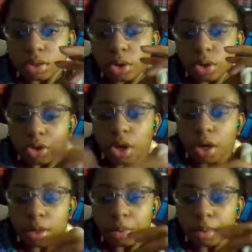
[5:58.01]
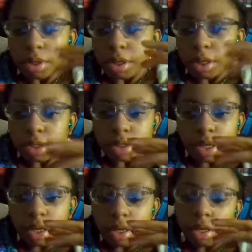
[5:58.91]
or try to
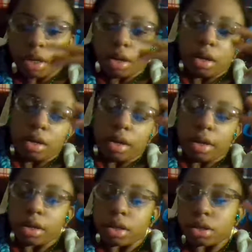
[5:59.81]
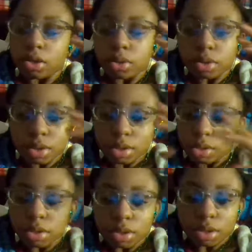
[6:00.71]
say it and like you just
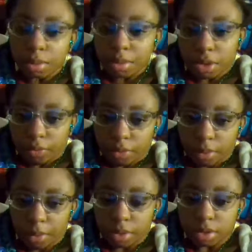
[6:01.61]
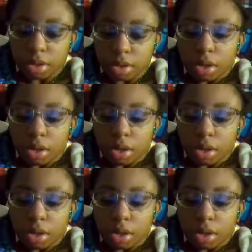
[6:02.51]
need to be there for the person.